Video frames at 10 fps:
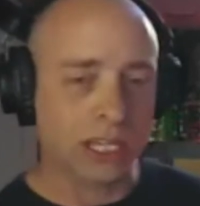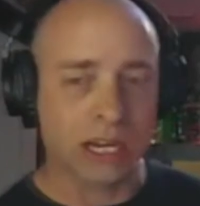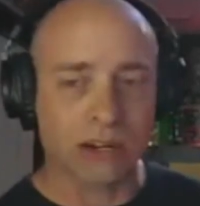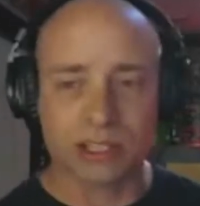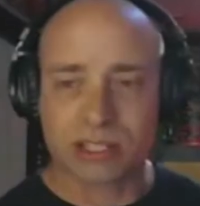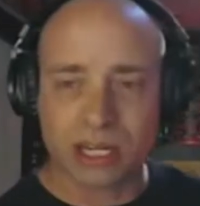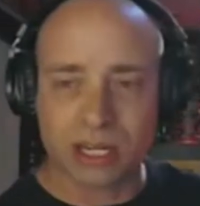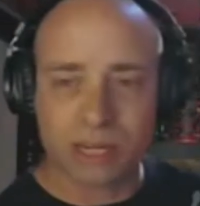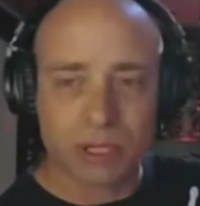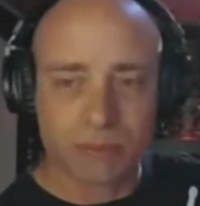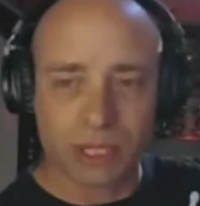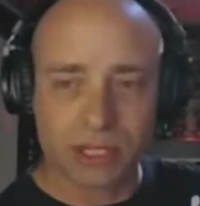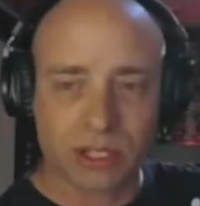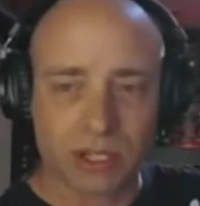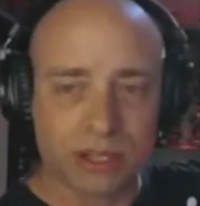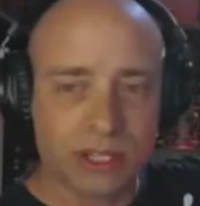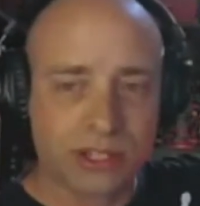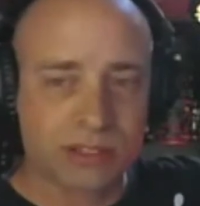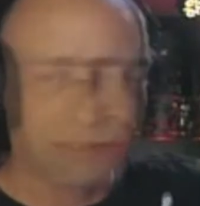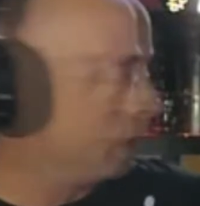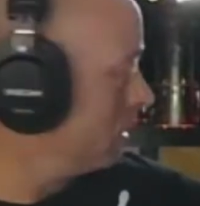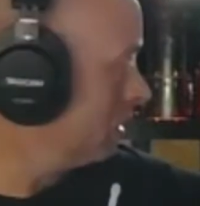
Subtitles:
really see it up here, but it's on this weird looking